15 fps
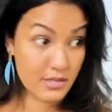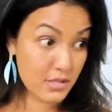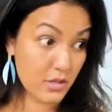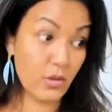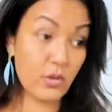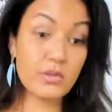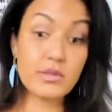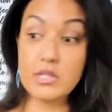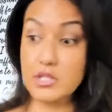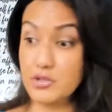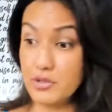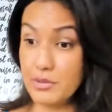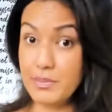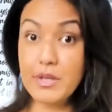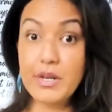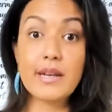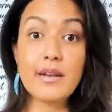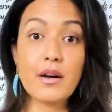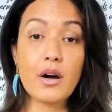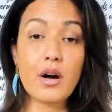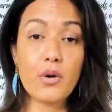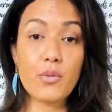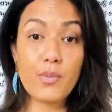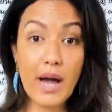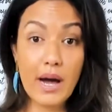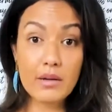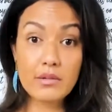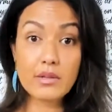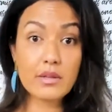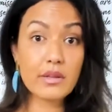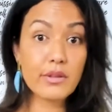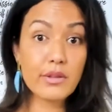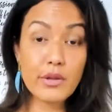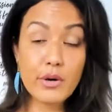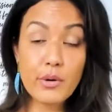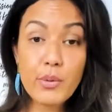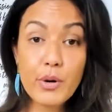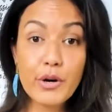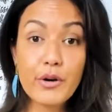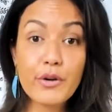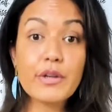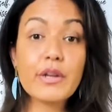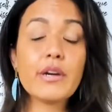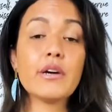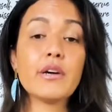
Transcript: sold, distributed around the world